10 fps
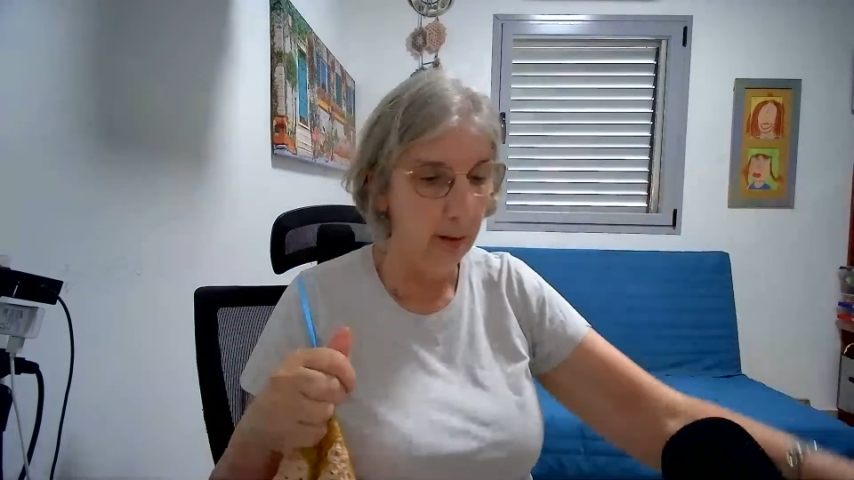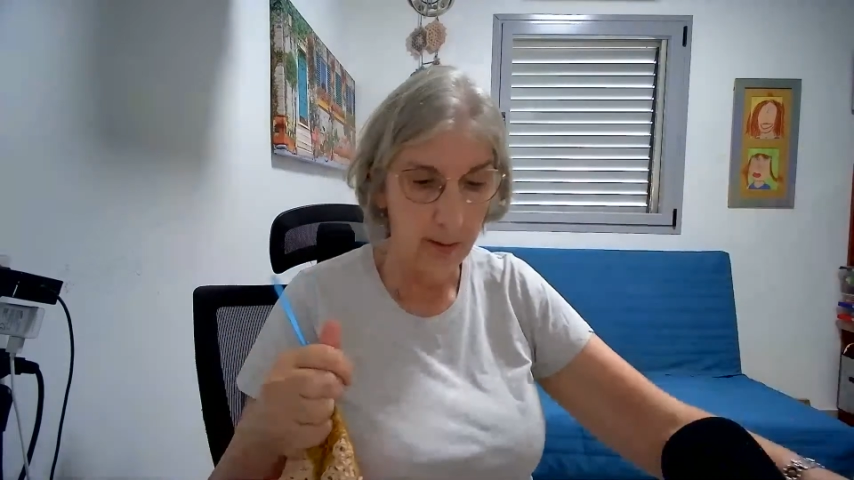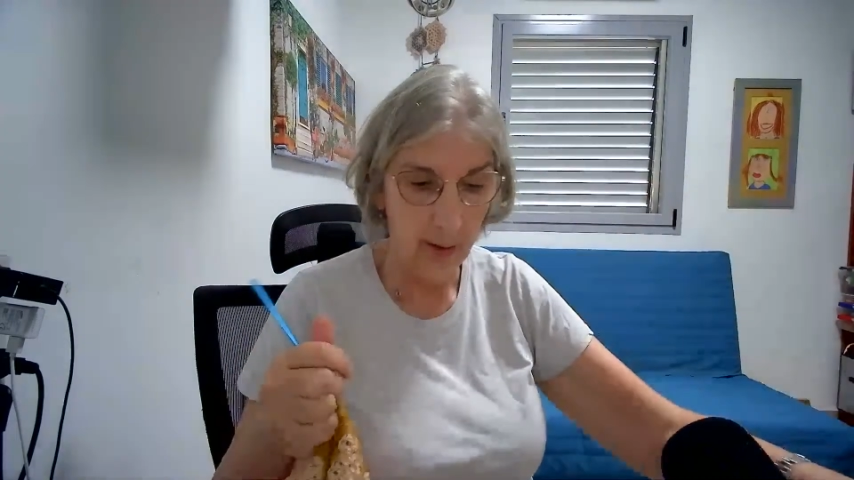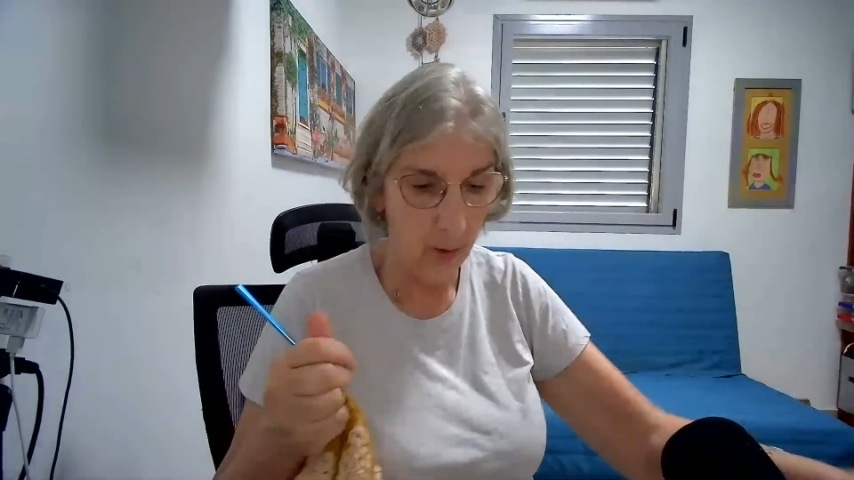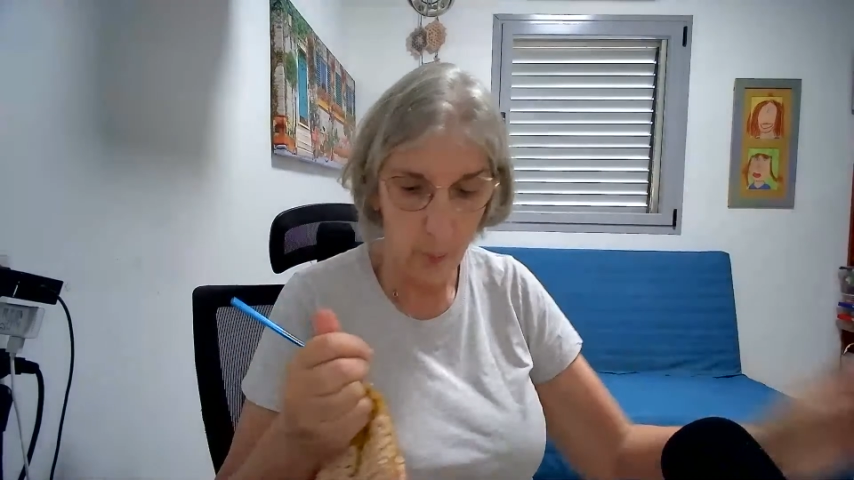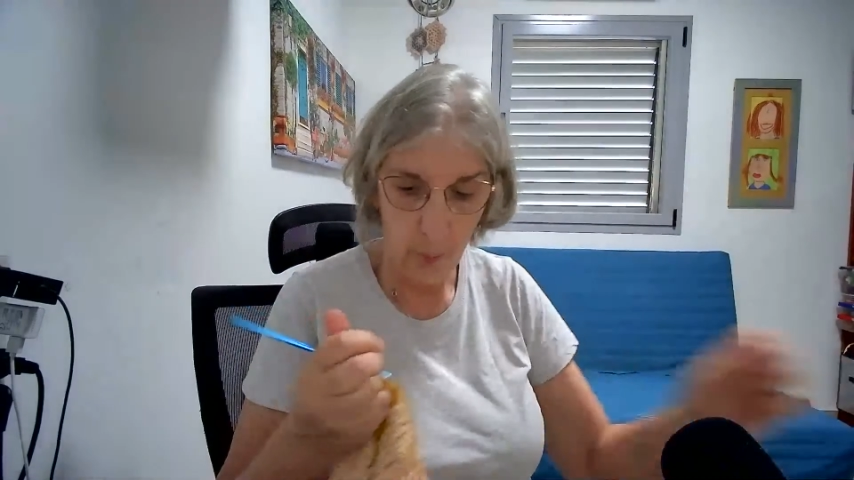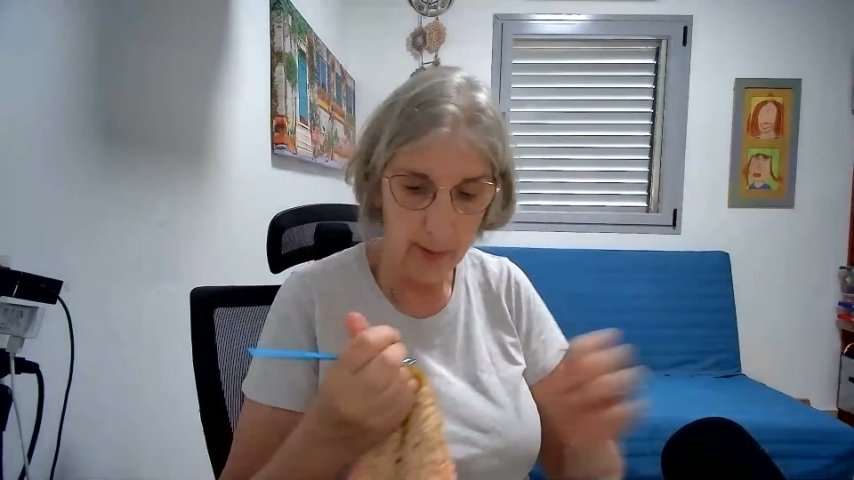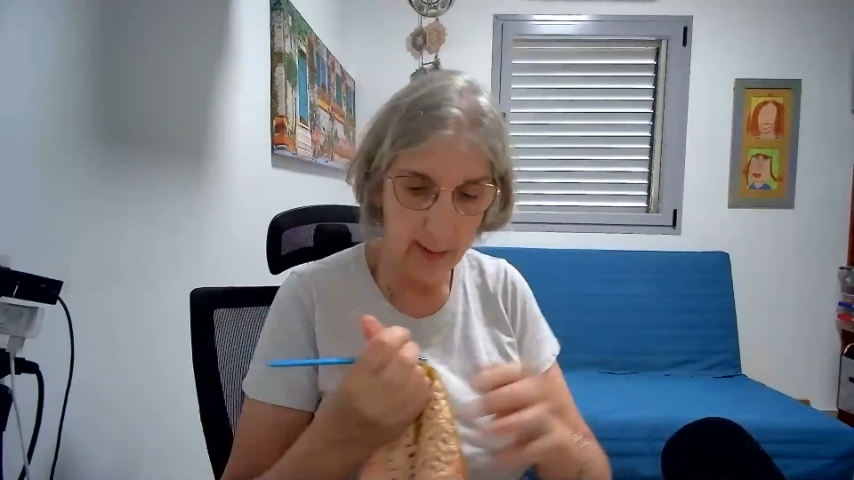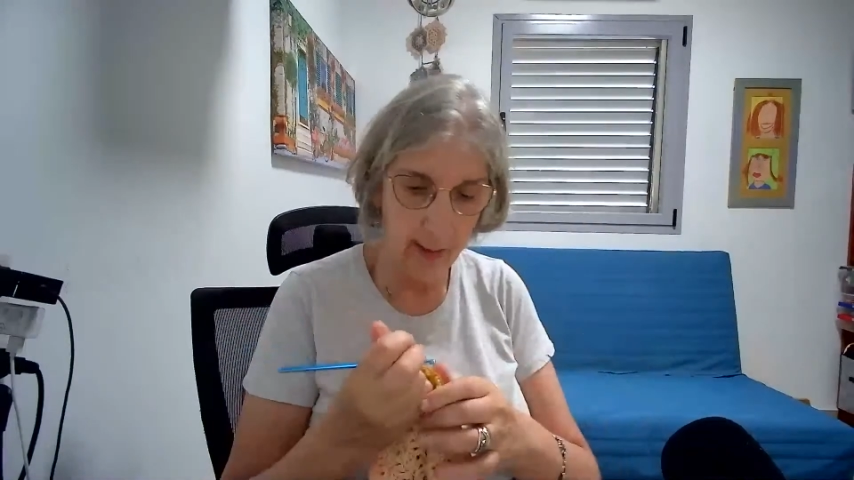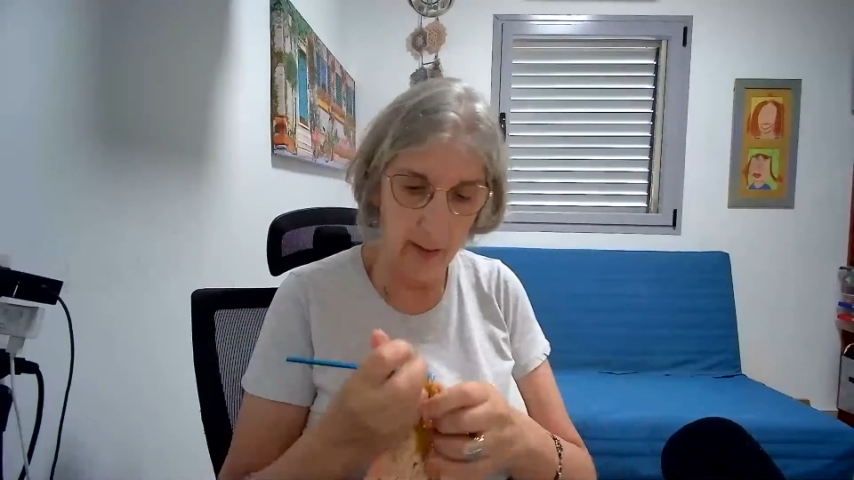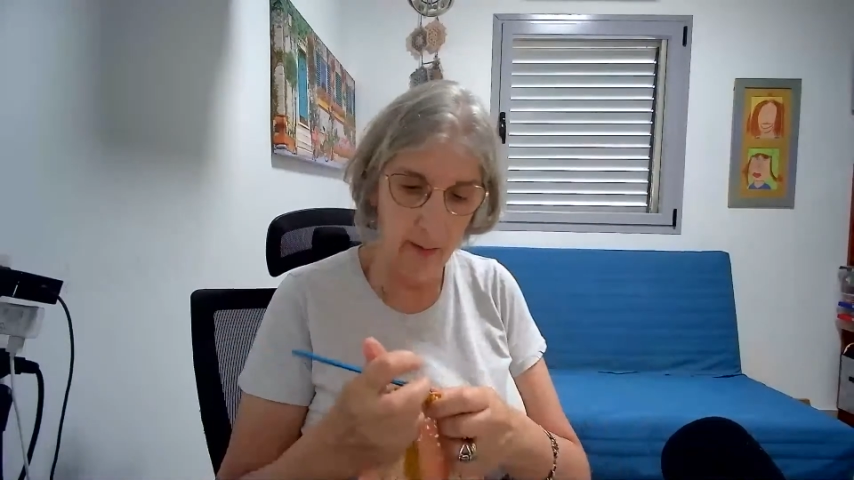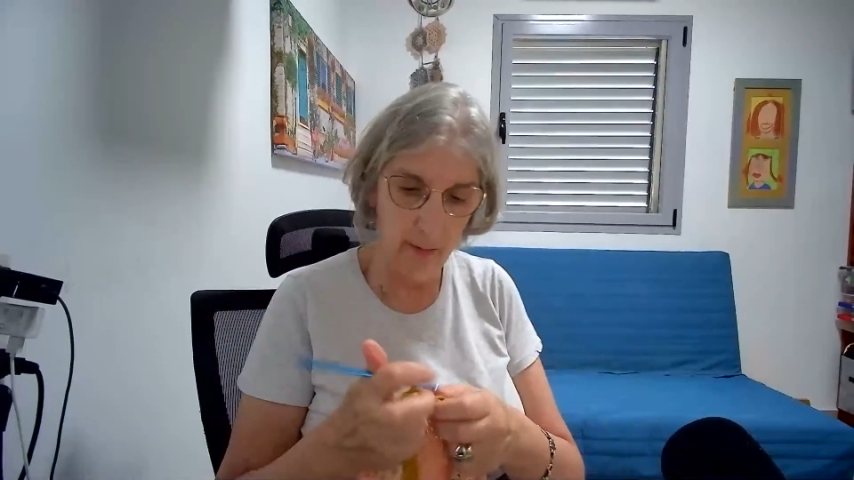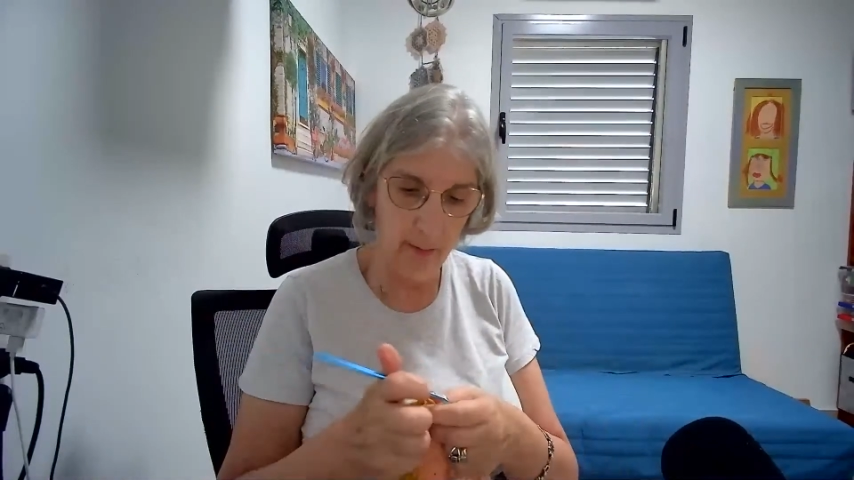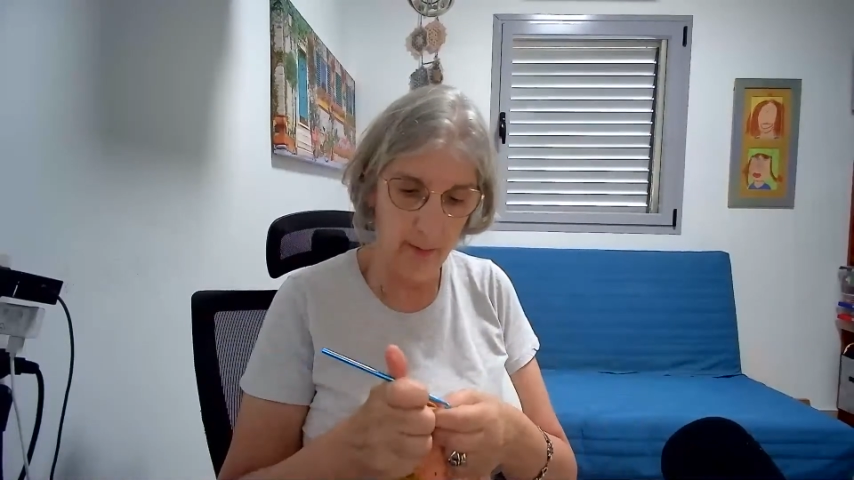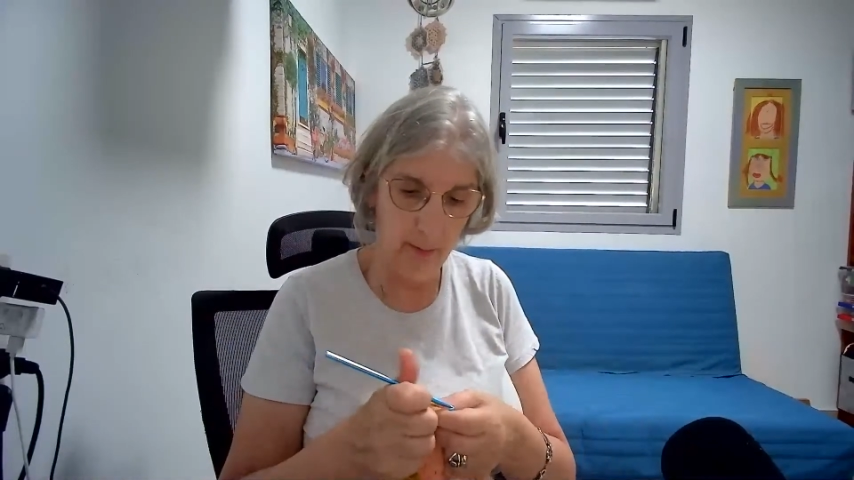So we'll see.
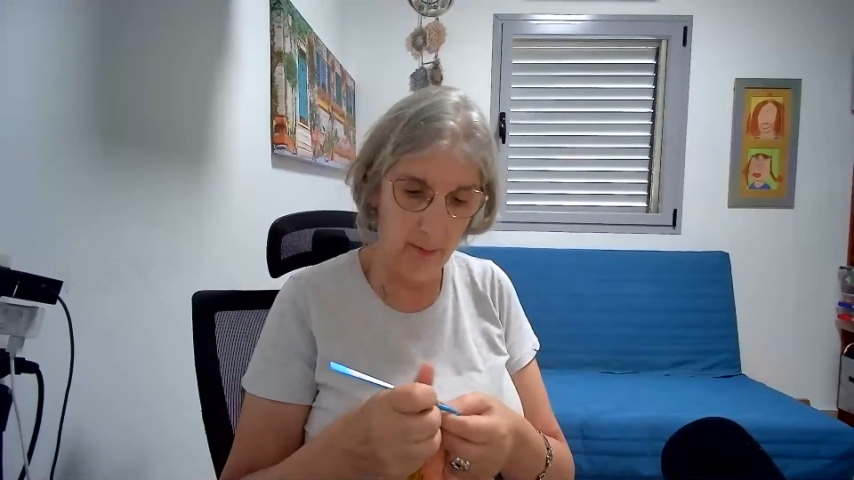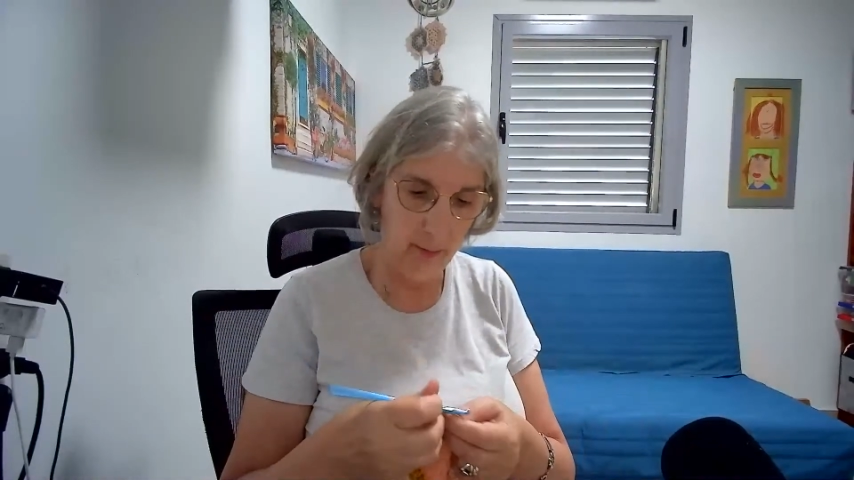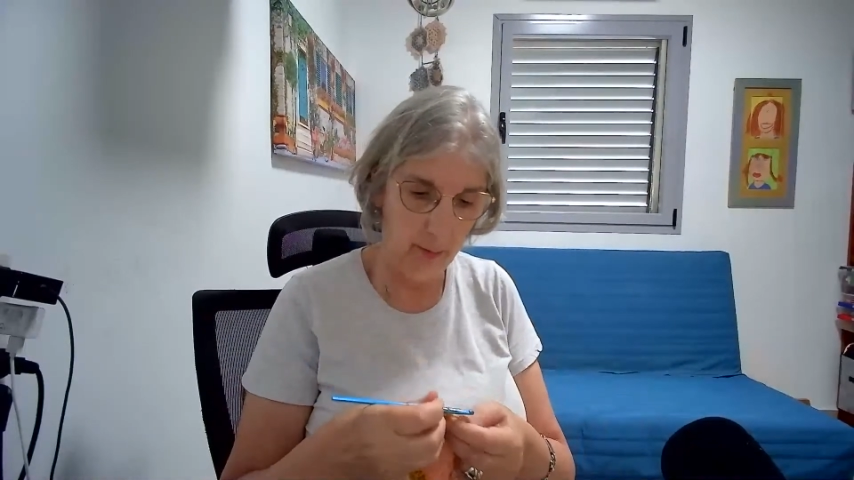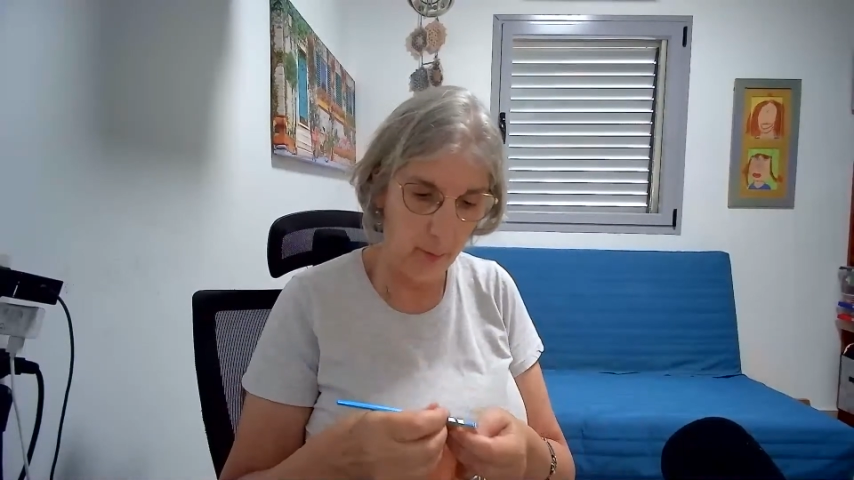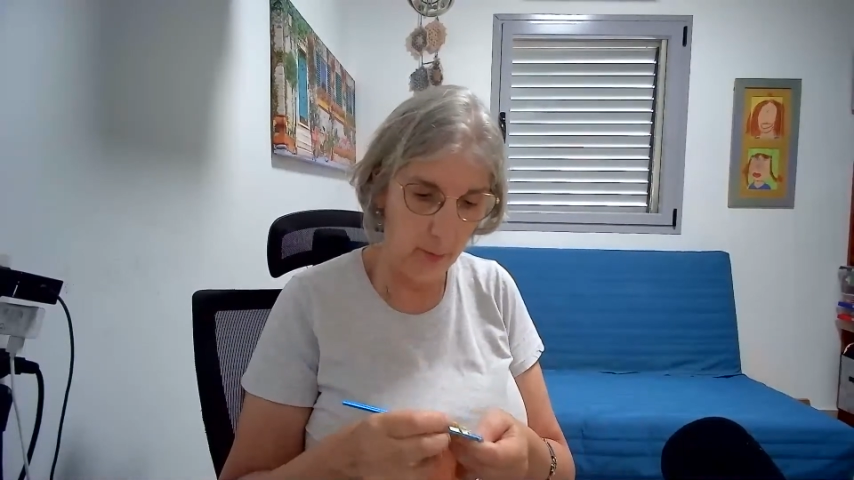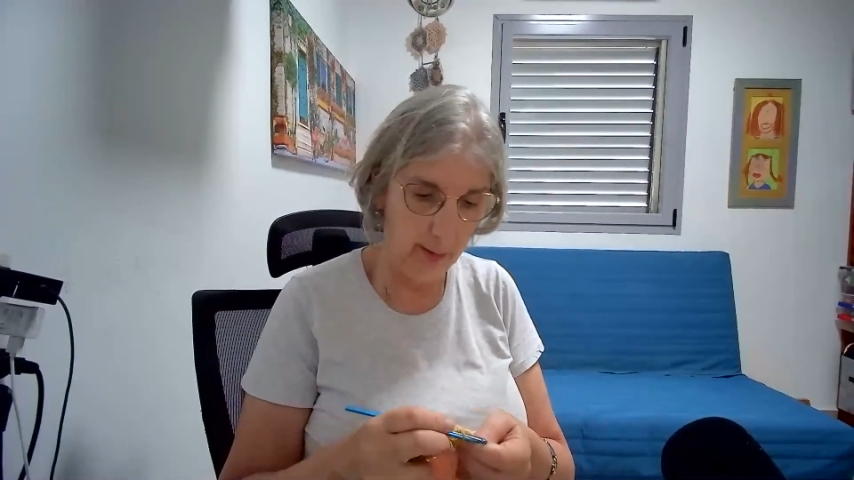We'll